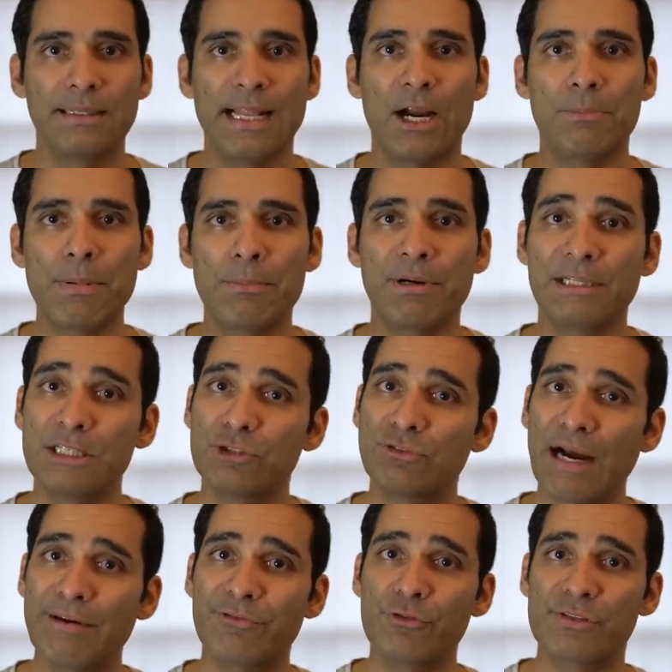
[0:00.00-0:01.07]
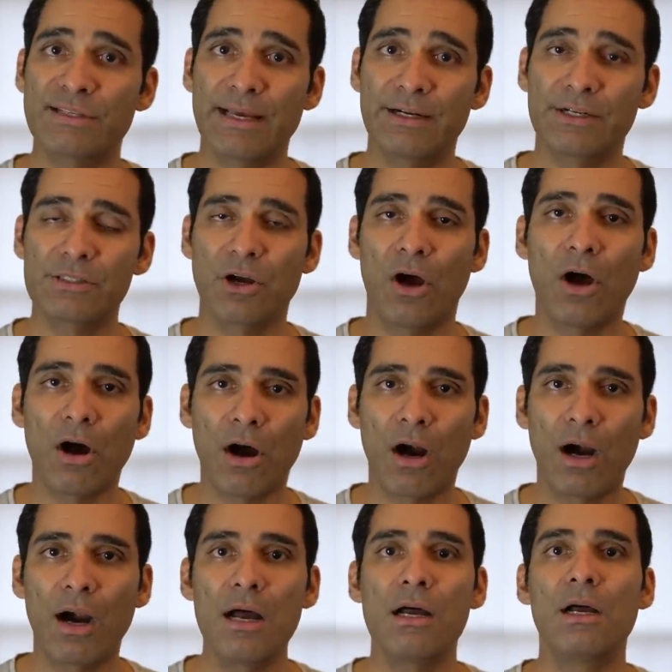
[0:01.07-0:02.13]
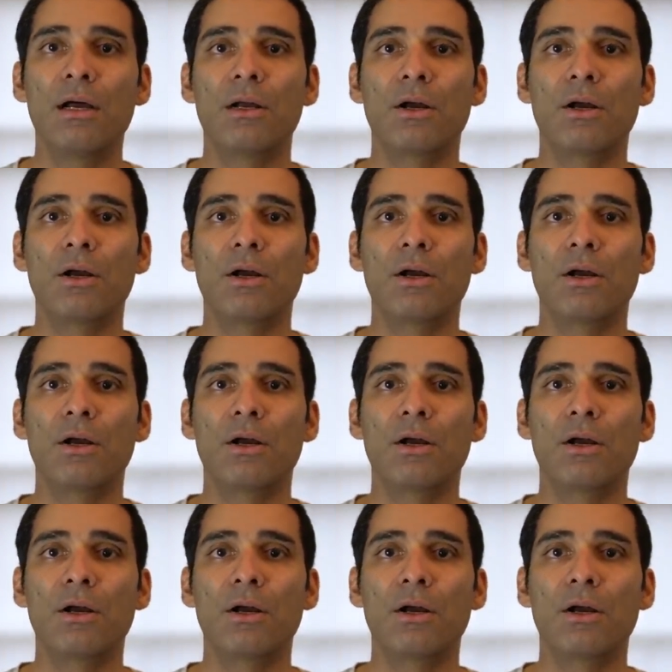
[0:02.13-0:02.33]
Now remember, these drive-through centers are